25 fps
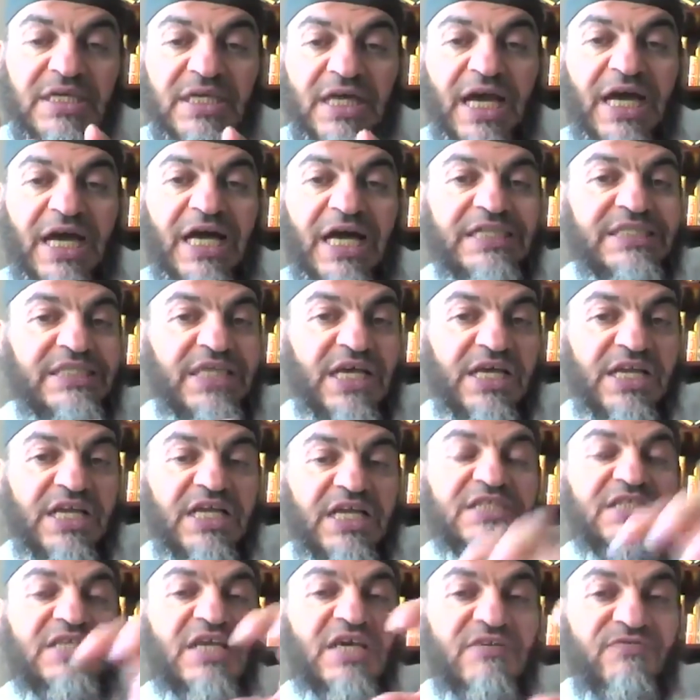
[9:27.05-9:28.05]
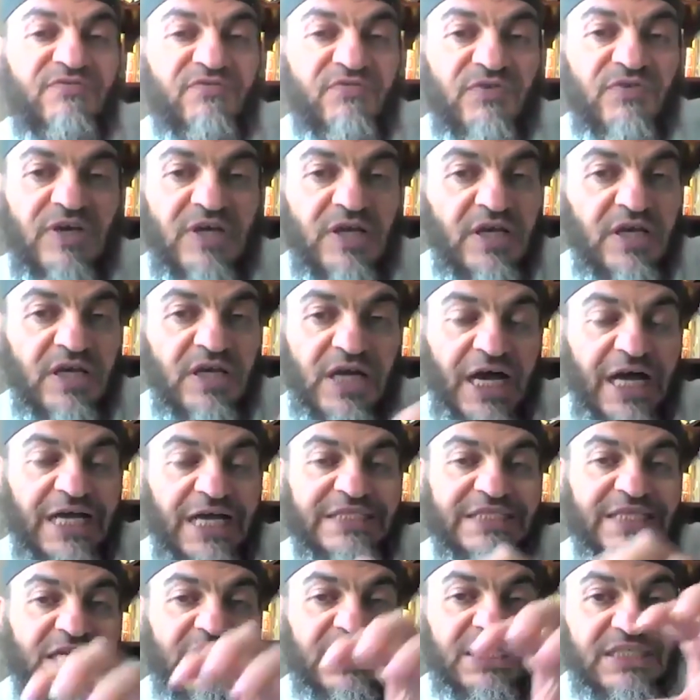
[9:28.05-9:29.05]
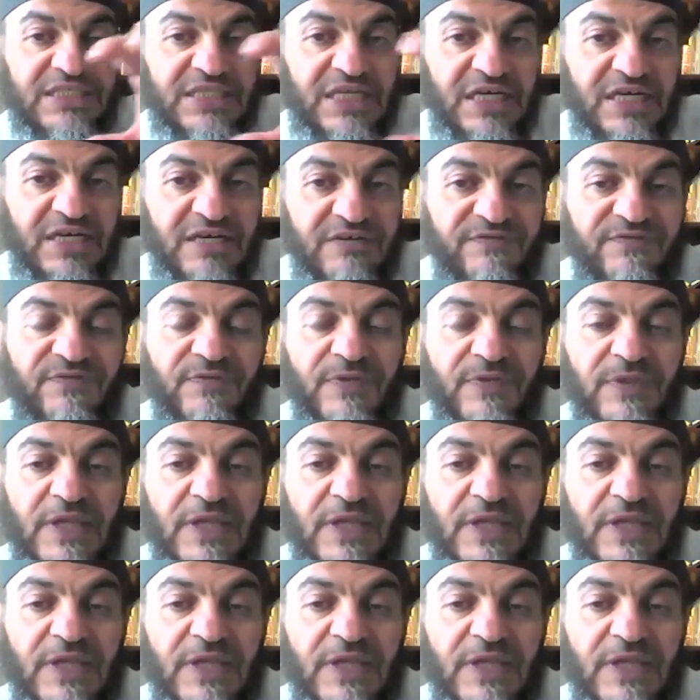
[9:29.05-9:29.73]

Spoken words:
as a reserve,